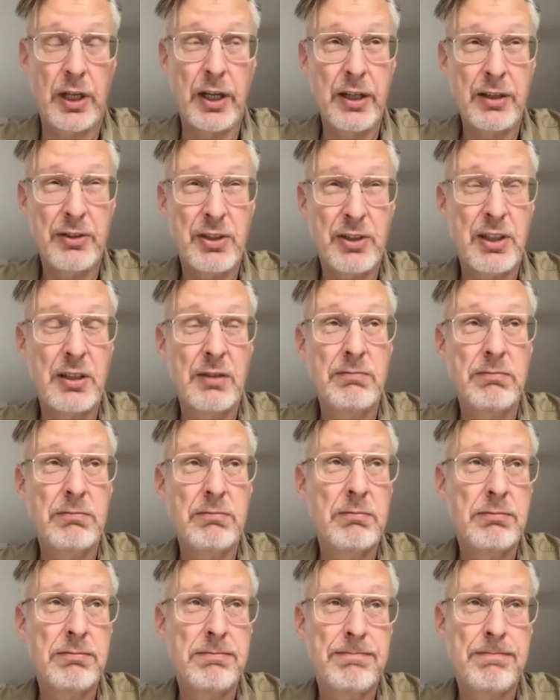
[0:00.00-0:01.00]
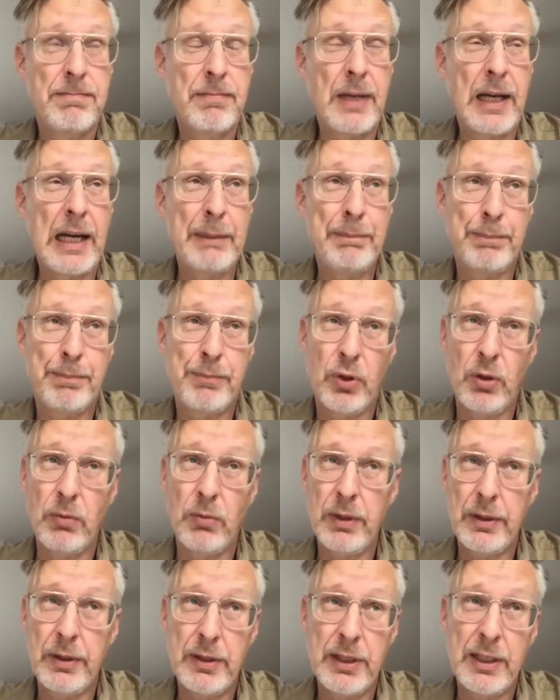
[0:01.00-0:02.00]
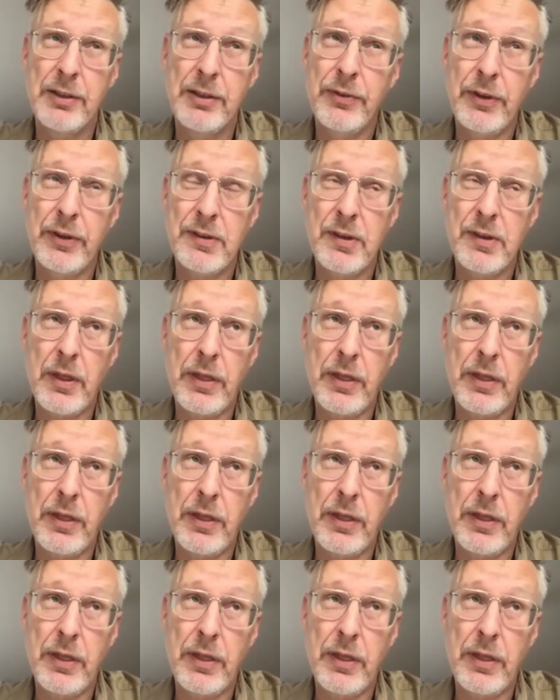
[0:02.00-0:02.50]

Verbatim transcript: I actually, I probably didn't